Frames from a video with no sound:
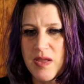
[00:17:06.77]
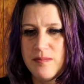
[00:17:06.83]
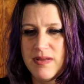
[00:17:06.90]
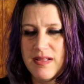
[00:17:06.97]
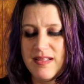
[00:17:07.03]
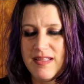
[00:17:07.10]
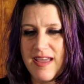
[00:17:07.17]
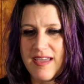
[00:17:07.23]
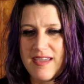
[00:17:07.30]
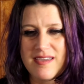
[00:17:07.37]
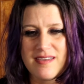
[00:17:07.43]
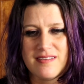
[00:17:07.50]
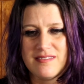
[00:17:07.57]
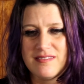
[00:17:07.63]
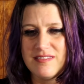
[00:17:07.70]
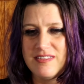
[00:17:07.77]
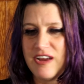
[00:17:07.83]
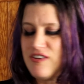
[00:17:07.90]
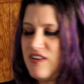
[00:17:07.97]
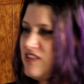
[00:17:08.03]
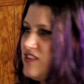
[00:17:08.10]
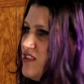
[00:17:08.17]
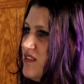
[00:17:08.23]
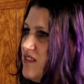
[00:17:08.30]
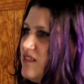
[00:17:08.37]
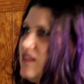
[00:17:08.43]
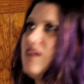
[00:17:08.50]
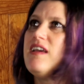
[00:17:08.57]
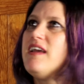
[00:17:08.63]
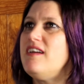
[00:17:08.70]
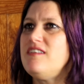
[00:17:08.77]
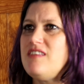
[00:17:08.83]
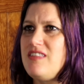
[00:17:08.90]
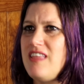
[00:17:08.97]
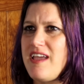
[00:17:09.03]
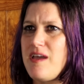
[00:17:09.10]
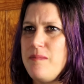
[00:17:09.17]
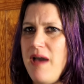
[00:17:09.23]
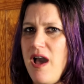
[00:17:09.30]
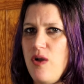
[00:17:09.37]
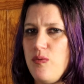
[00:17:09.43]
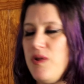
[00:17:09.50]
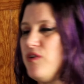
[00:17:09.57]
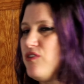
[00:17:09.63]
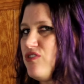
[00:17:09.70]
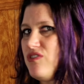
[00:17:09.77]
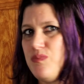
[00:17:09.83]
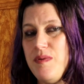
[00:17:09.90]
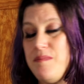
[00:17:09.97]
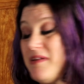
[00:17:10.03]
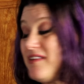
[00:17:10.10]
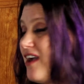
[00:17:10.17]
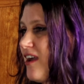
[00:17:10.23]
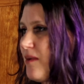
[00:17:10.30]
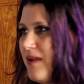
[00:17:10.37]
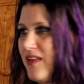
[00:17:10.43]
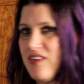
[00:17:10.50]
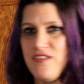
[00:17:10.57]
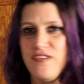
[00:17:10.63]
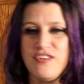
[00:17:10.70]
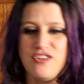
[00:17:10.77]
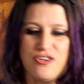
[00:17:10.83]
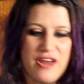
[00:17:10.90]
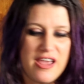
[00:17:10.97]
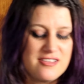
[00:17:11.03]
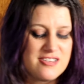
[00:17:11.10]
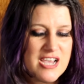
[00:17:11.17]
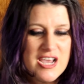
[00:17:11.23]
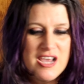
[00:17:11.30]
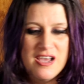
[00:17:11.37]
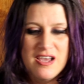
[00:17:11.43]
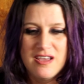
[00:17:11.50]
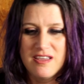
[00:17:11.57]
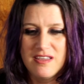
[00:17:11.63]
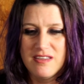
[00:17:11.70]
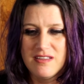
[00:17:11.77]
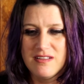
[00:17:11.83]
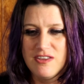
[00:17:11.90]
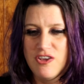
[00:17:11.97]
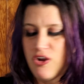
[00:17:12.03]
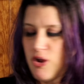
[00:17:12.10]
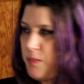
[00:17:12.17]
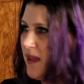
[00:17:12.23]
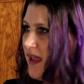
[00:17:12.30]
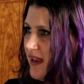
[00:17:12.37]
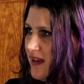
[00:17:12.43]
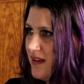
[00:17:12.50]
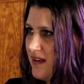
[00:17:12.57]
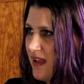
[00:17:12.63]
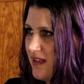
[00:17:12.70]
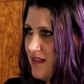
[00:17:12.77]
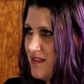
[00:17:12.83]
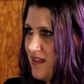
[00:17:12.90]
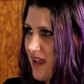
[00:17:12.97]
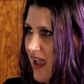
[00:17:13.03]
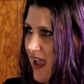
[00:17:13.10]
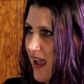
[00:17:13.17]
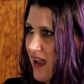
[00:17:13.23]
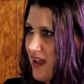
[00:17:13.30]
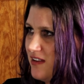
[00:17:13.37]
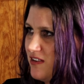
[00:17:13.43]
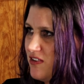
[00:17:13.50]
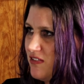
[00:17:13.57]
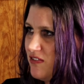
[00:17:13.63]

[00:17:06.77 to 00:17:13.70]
But like, they're just. Here's the thing about we've been talking about this for 2 days. Europeans and